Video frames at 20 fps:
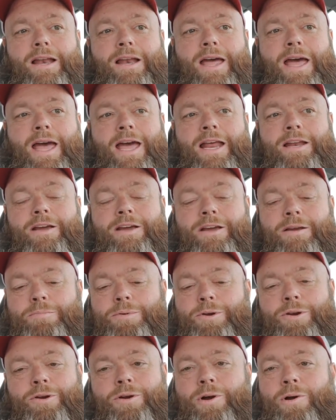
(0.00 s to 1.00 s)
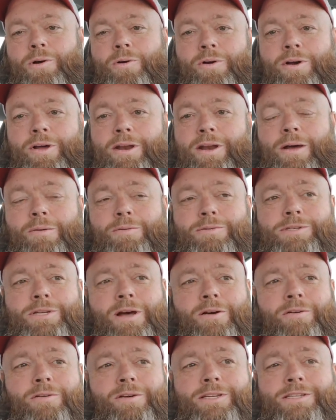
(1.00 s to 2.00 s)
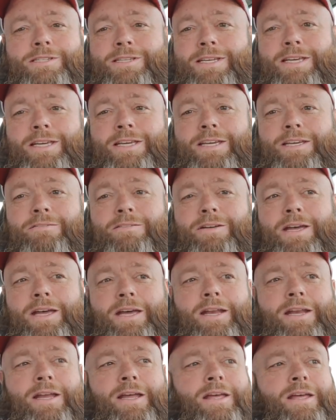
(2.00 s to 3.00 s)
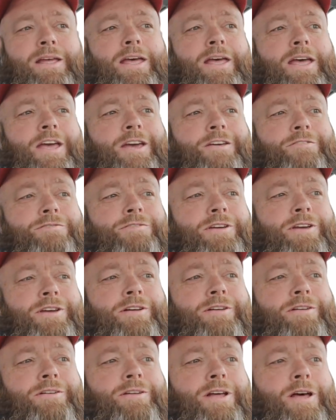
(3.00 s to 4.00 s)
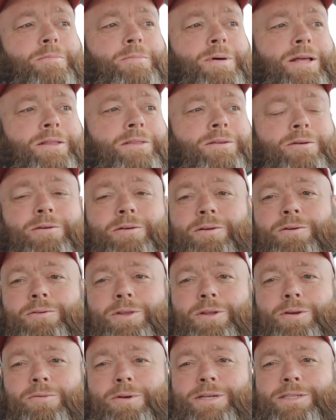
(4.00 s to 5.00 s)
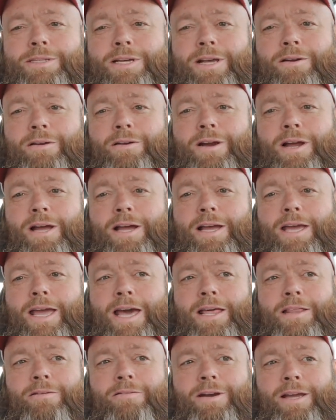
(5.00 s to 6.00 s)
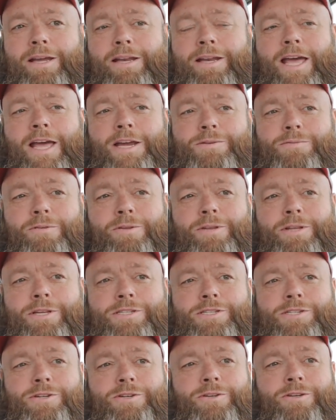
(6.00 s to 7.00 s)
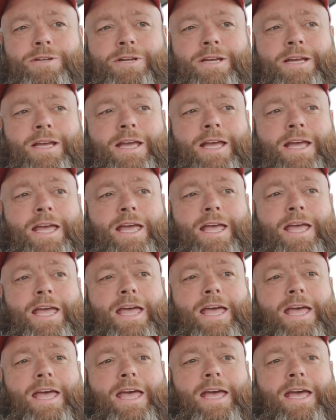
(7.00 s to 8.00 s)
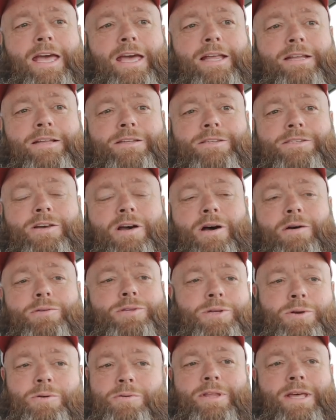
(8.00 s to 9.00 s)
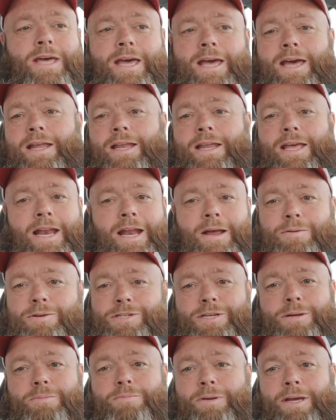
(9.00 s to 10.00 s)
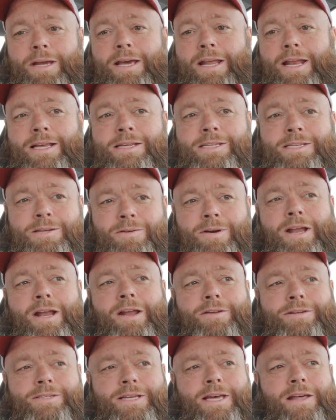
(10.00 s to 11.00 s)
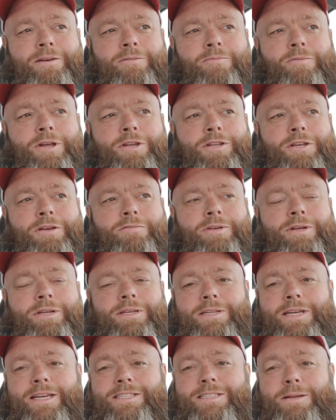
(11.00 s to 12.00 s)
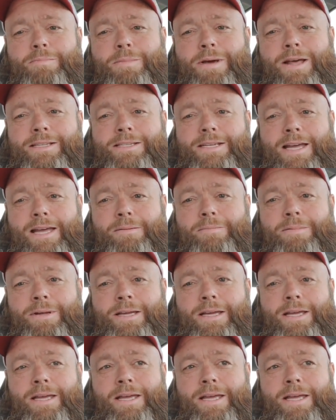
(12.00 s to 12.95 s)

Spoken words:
I had the computer going, and I was talking to Steve and Phil about the reseller gathering in Nashville this June. And so I was doing that, and I was shipping, and I still got all these out in a relatively decent amount of time.